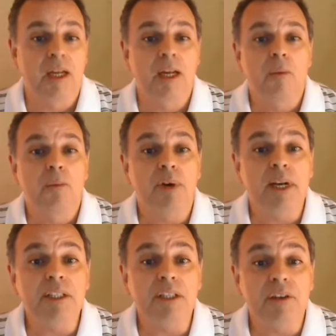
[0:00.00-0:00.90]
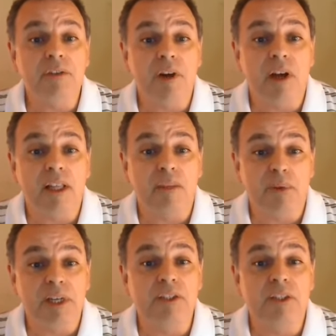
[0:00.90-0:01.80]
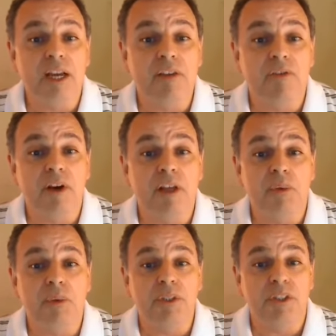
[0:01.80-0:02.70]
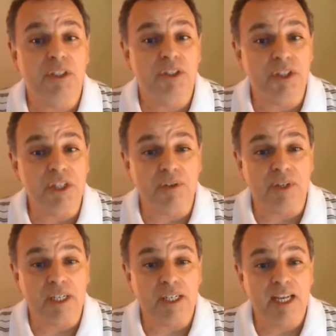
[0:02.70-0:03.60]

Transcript: Pray to thy Father which is in secret,